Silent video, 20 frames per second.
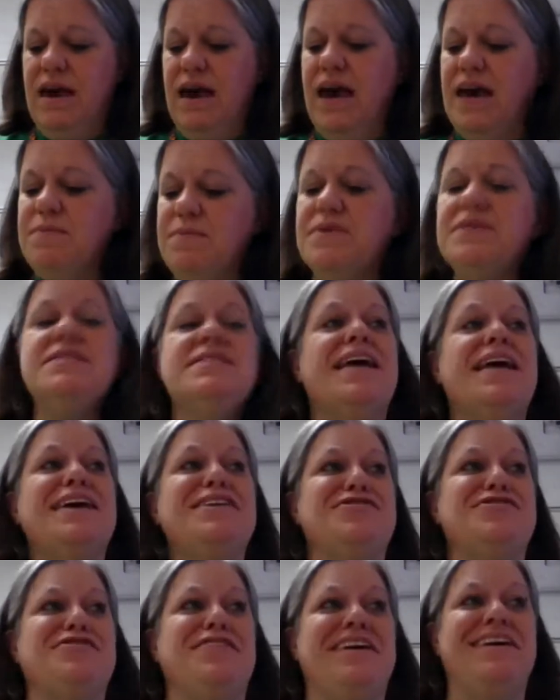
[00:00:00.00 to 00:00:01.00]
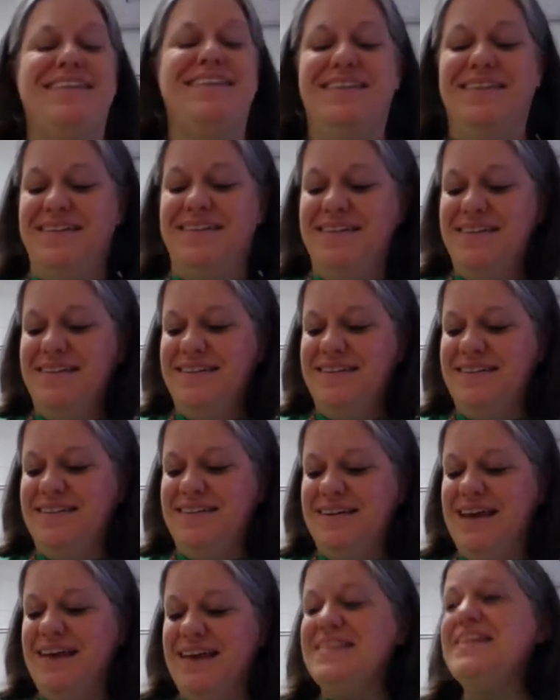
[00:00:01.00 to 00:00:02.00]
I missed that train
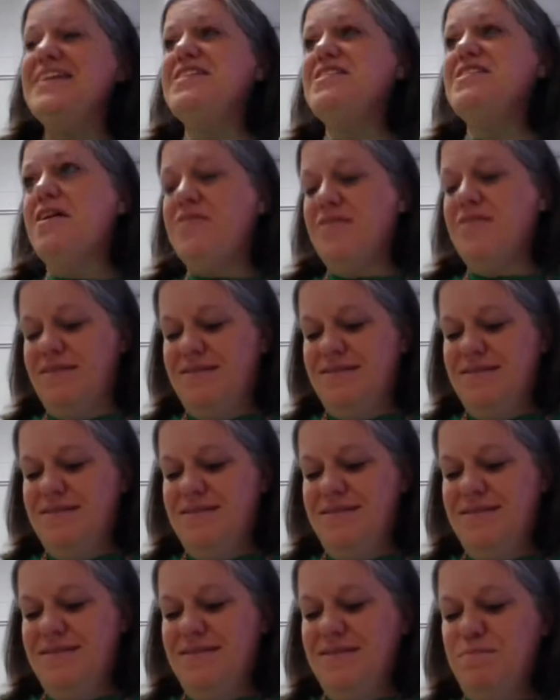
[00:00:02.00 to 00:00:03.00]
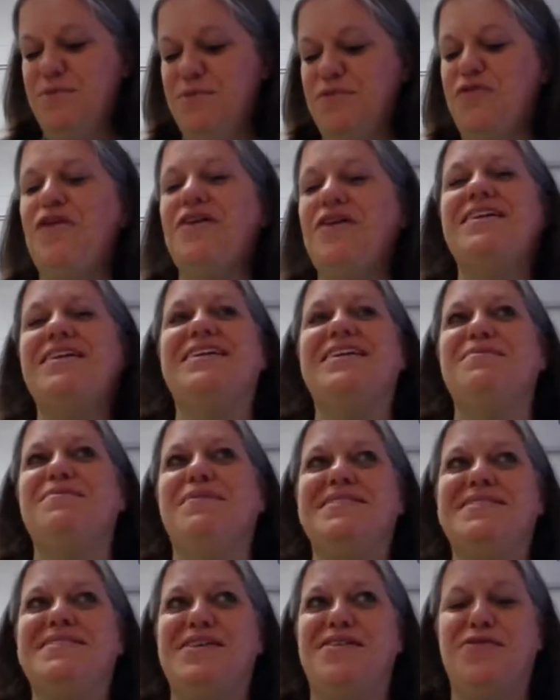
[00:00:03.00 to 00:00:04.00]
and then another before I could get
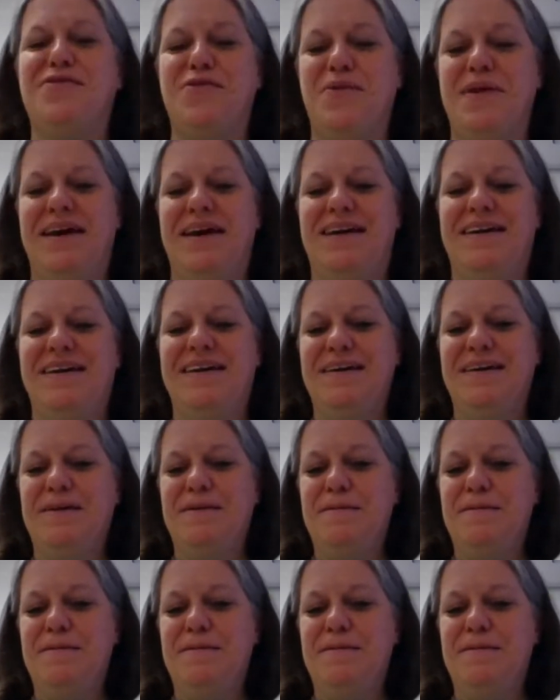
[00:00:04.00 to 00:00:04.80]
myself away.